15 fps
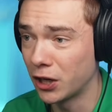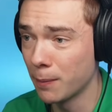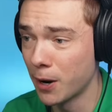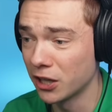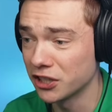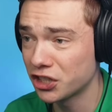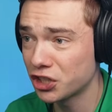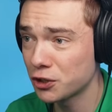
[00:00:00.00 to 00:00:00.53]
Come
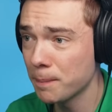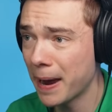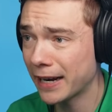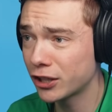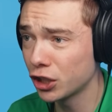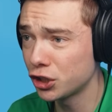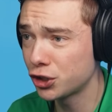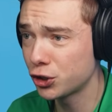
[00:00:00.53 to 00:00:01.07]
on, smack
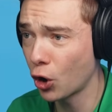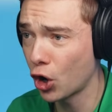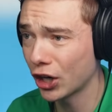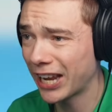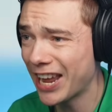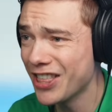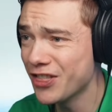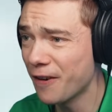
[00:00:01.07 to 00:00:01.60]
the shark
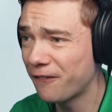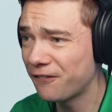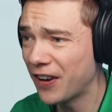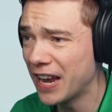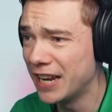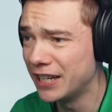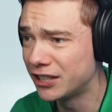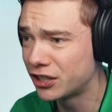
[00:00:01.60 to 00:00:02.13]
in the
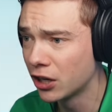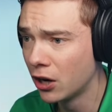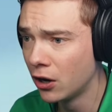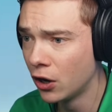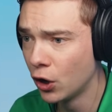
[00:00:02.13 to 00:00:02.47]
face.